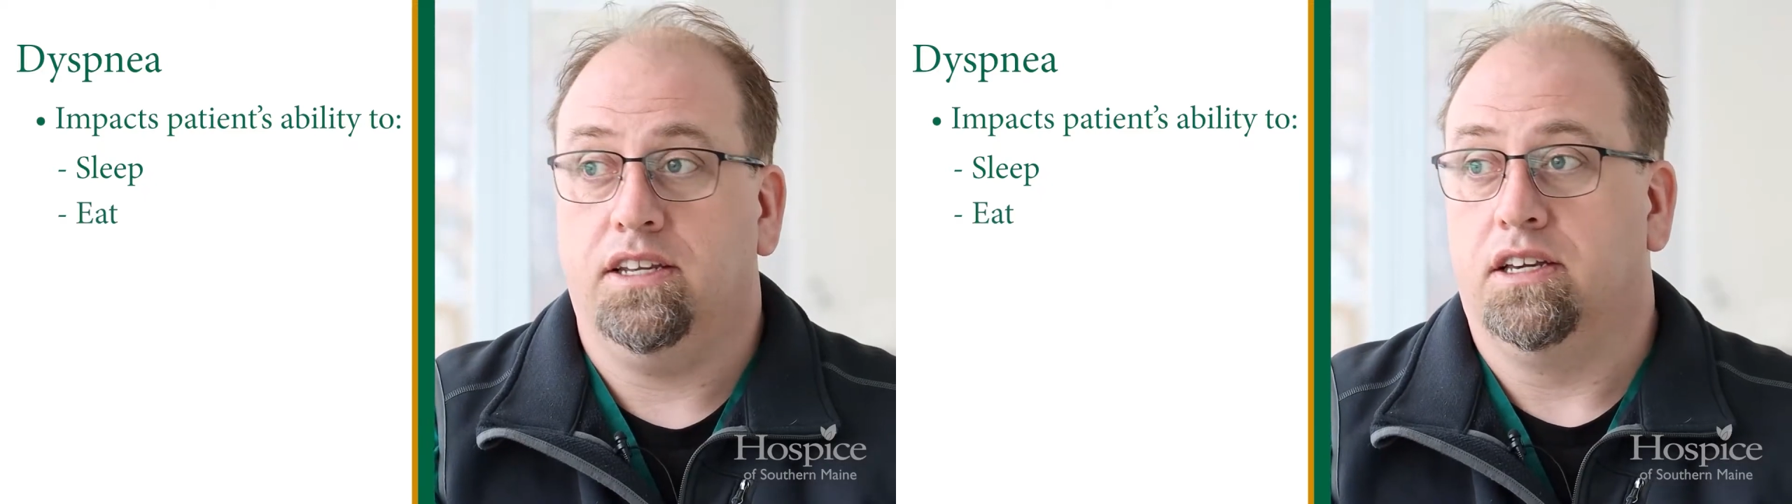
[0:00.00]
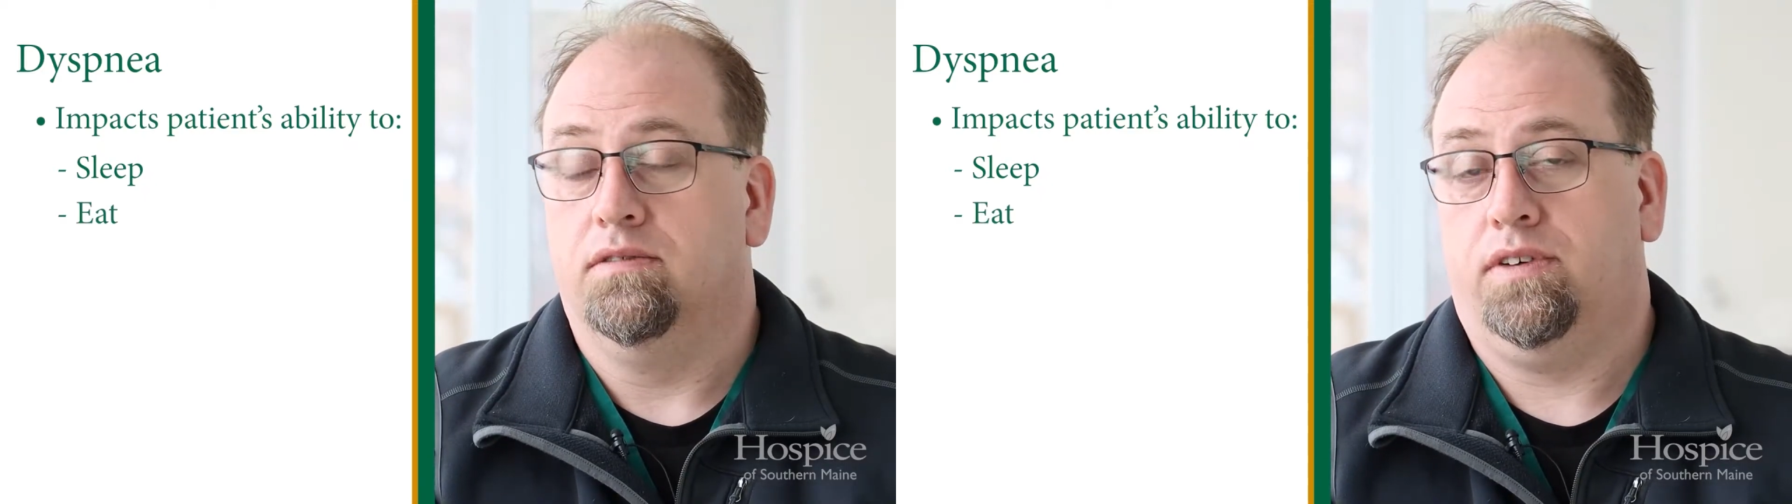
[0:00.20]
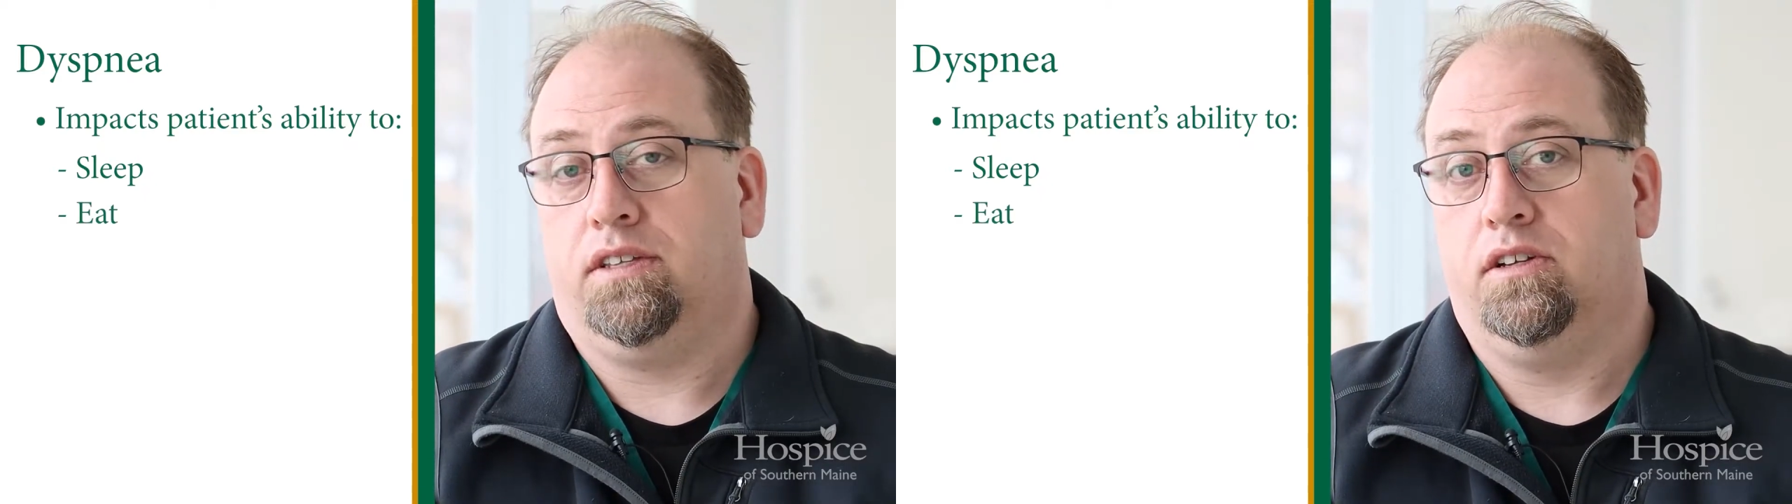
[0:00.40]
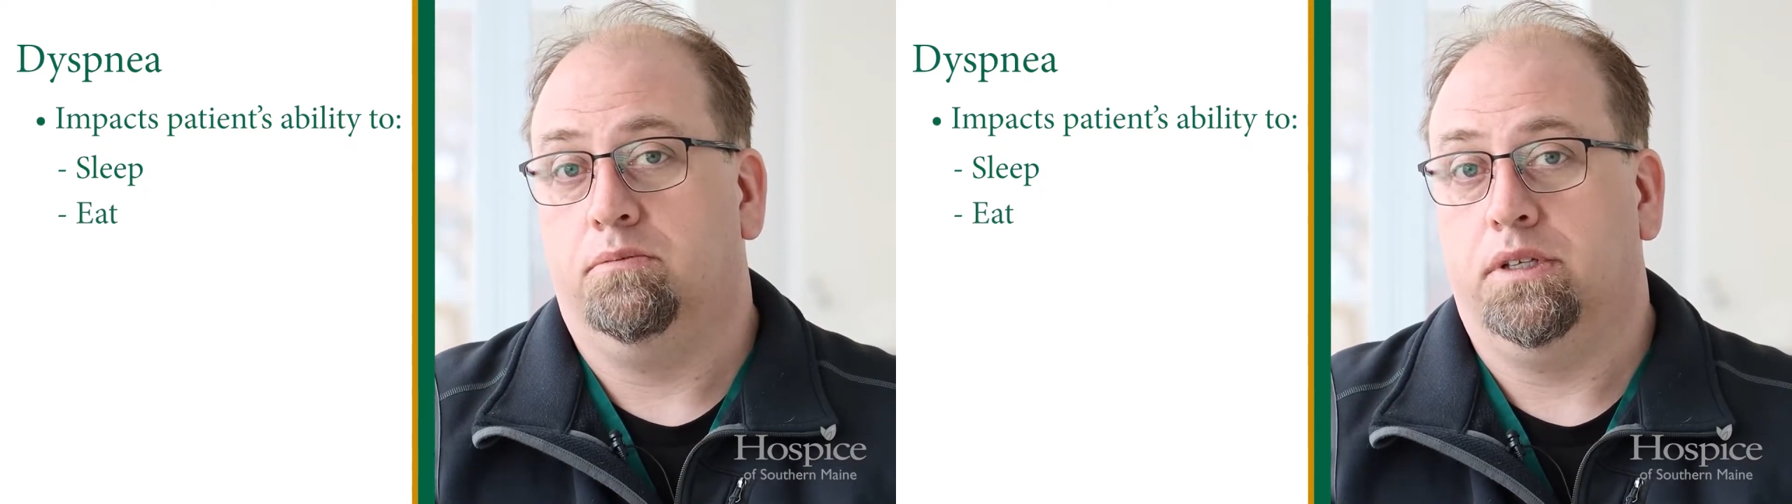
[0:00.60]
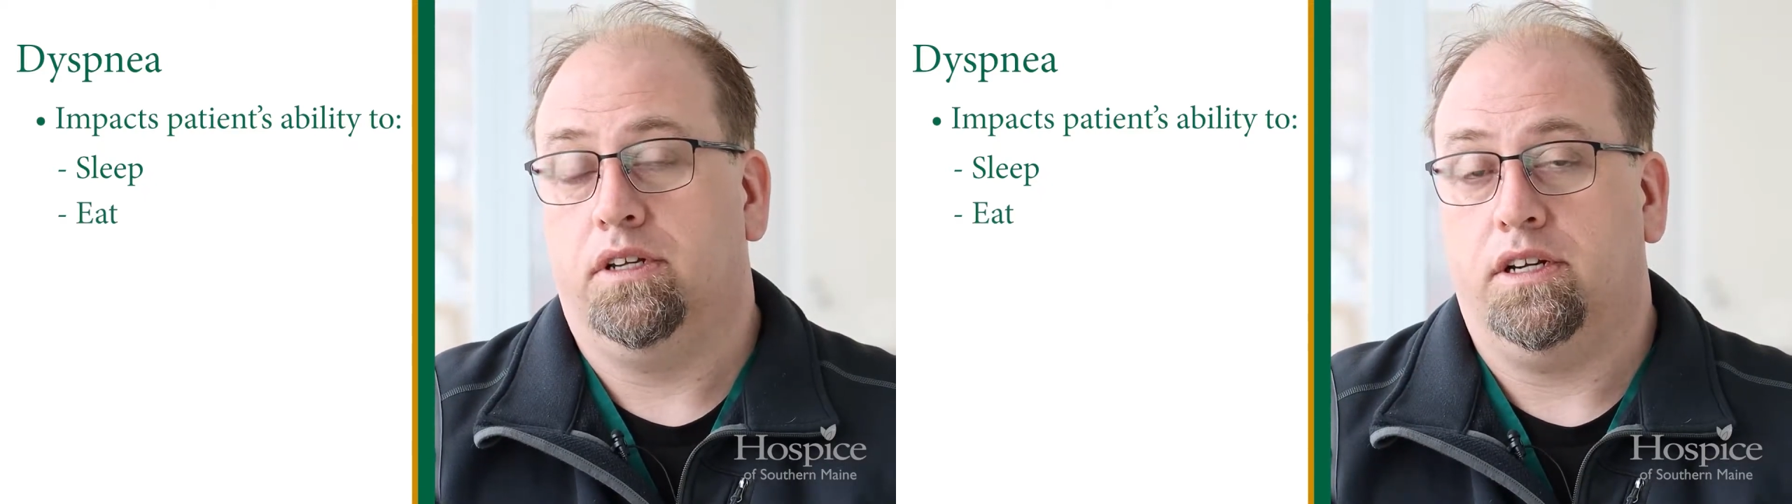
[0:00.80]
It can affect their
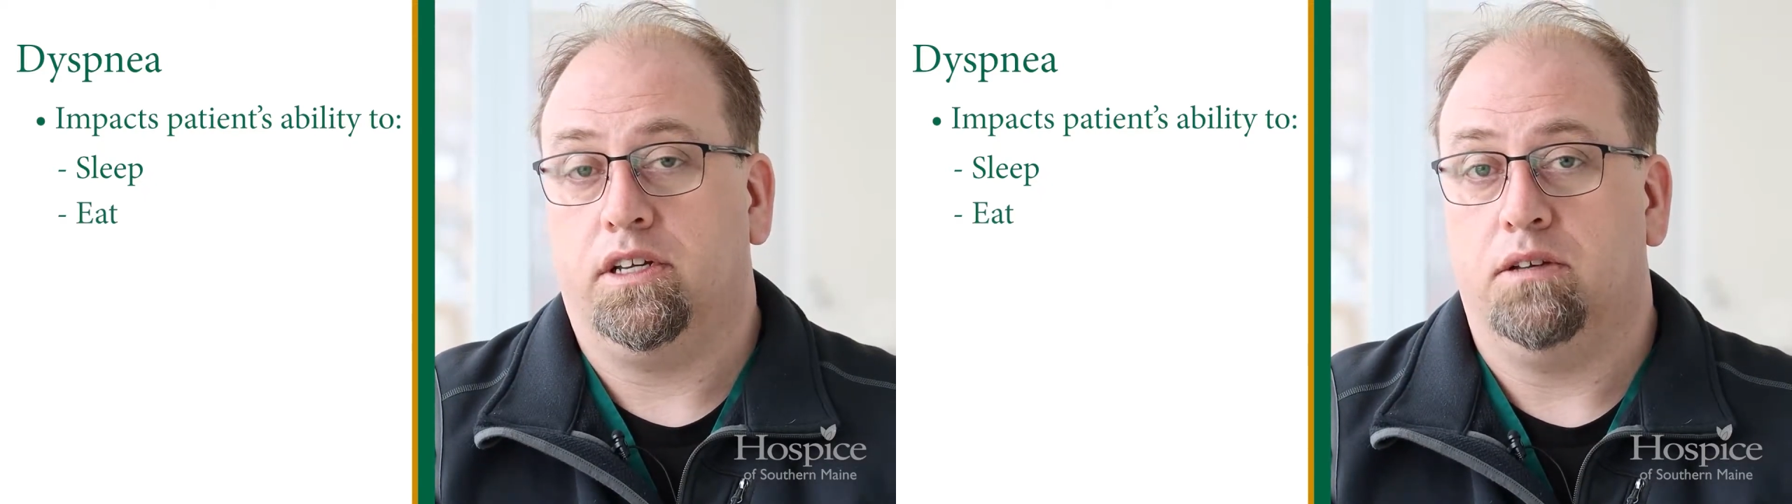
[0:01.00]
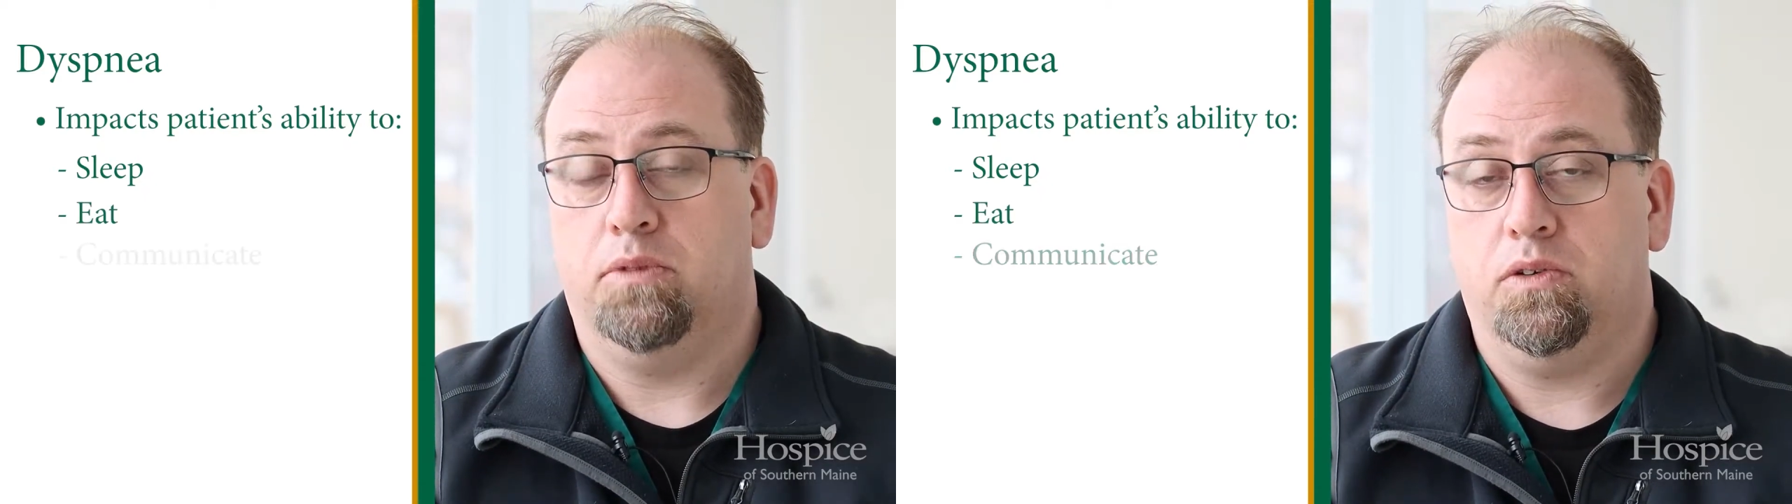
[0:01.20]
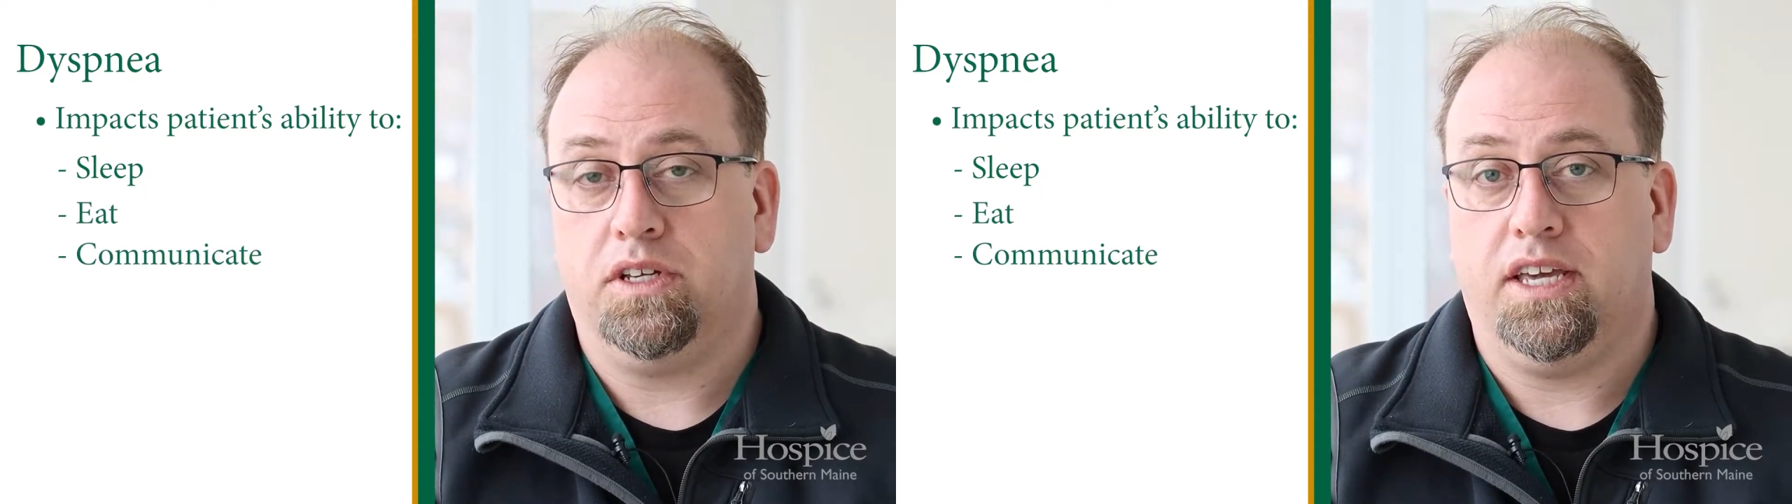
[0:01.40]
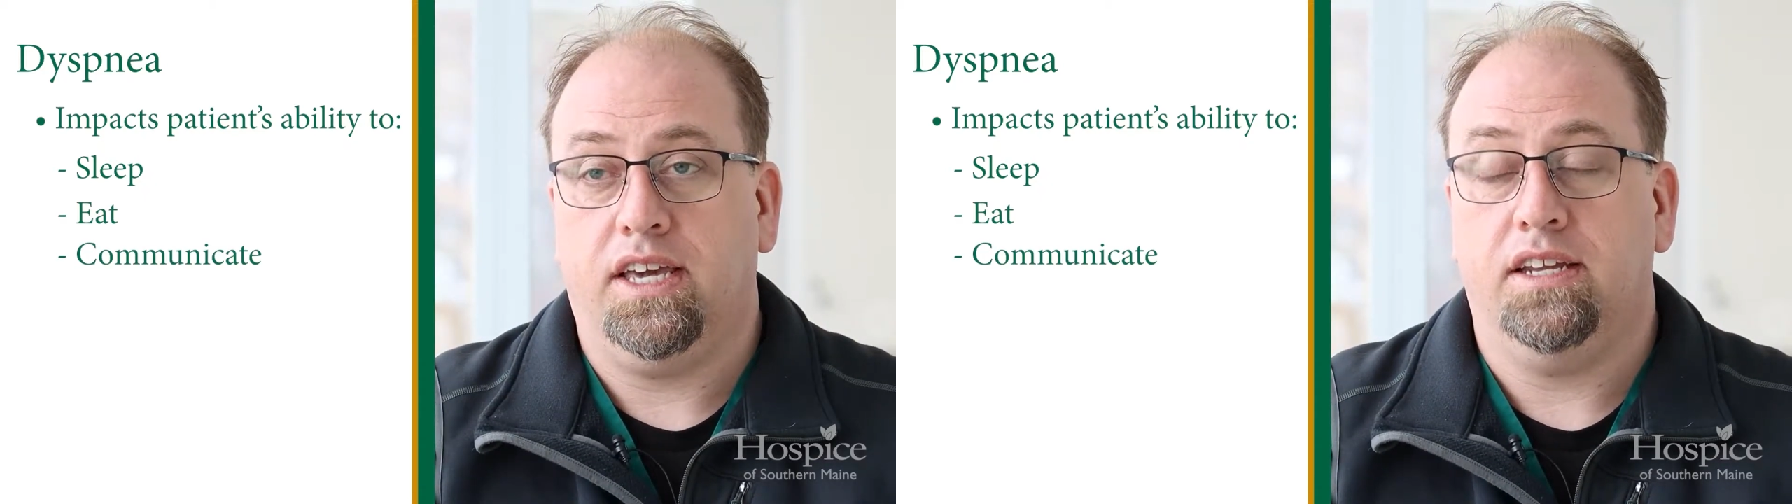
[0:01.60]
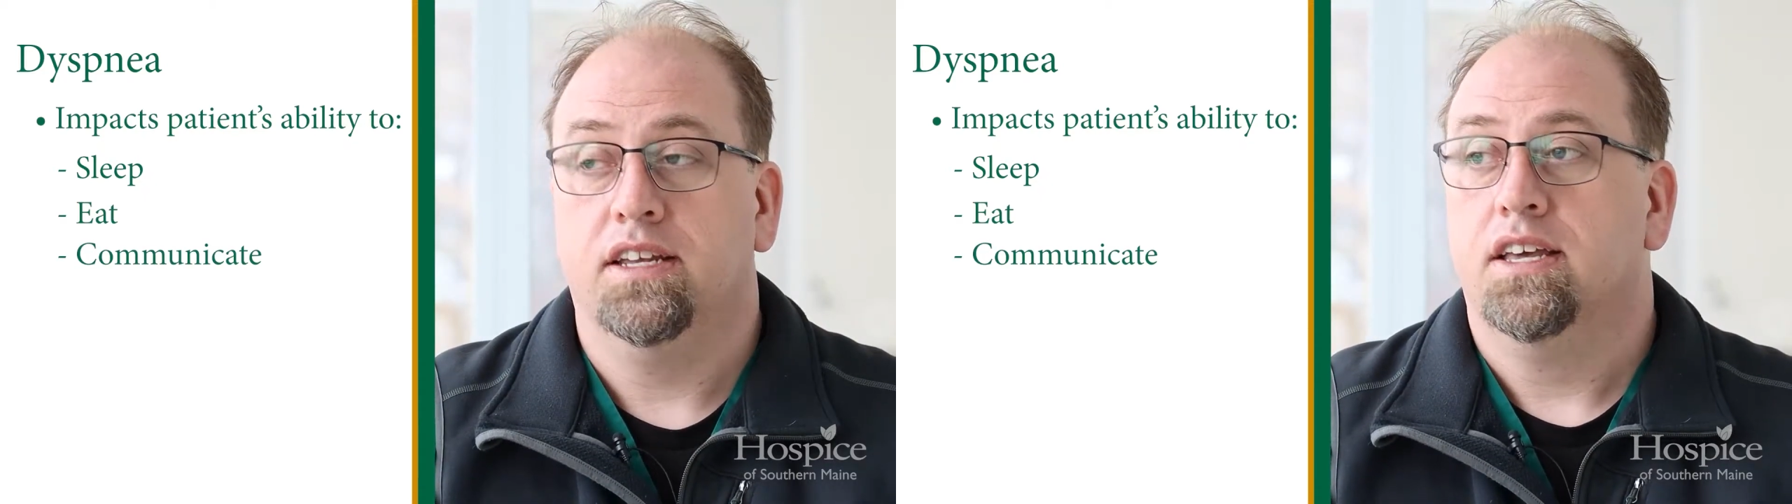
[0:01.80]
ability to
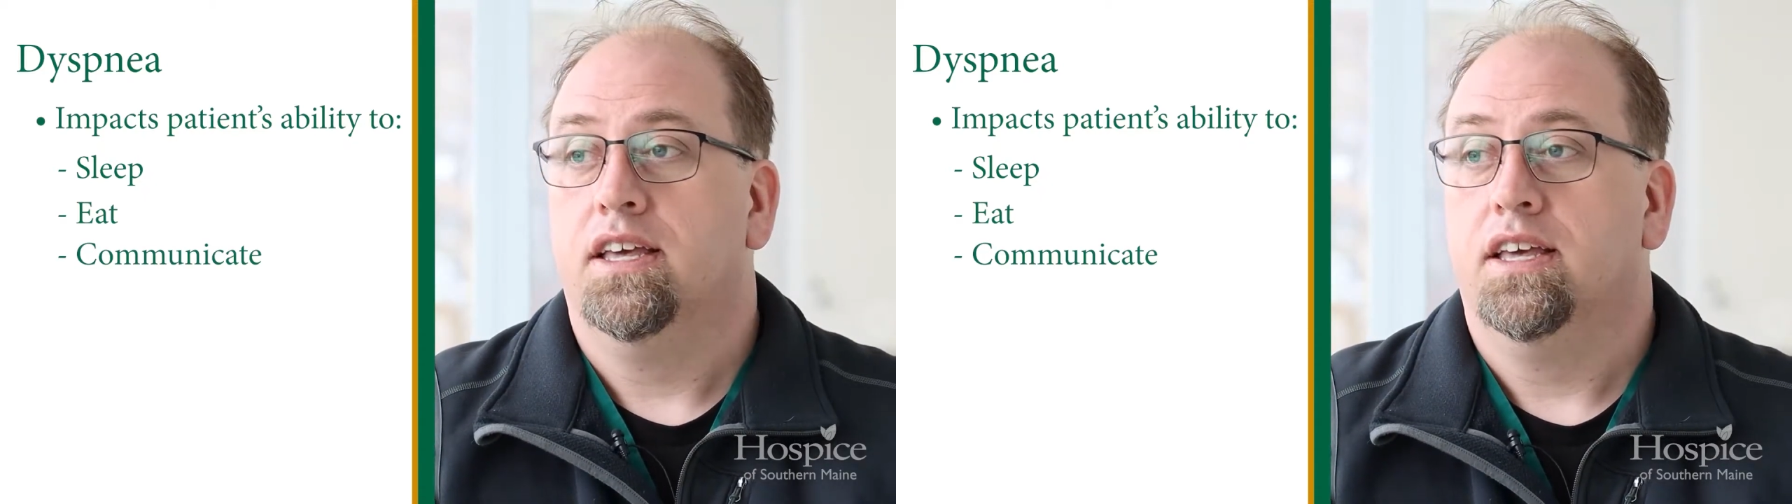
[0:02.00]
communicate.